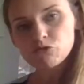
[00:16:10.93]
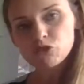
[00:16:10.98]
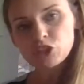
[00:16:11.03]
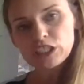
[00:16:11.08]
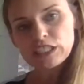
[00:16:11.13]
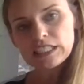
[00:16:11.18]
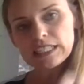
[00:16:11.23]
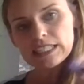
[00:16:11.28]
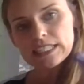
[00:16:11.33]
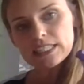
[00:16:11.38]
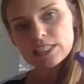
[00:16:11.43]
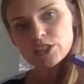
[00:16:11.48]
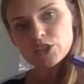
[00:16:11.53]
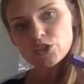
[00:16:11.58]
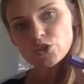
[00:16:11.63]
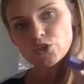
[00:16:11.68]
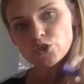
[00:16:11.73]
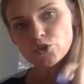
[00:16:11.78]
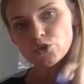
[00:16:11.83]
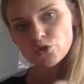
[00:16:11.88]
really
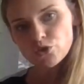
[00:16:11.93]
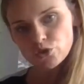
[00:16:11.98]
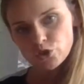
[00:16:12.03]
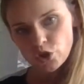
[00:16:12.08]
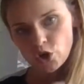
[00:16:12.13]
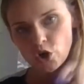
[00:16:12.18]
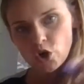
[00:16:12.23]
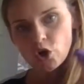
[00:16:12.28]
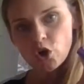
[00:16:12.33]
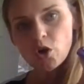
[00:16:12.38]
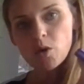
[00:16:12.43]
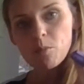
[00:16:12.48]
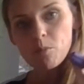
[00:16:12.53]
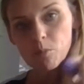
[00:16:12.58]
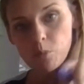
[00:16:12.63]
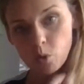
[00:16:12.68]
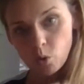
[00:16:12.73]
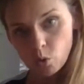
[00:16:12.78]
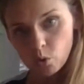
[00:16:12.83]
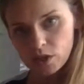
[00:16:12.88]
strong
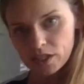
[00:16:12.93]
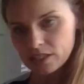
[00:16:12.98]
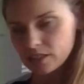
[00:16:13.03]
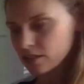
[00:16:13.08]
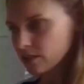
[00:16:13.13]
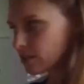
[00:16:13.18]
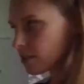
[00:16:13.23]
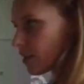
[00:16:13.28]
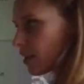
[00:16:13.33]
point.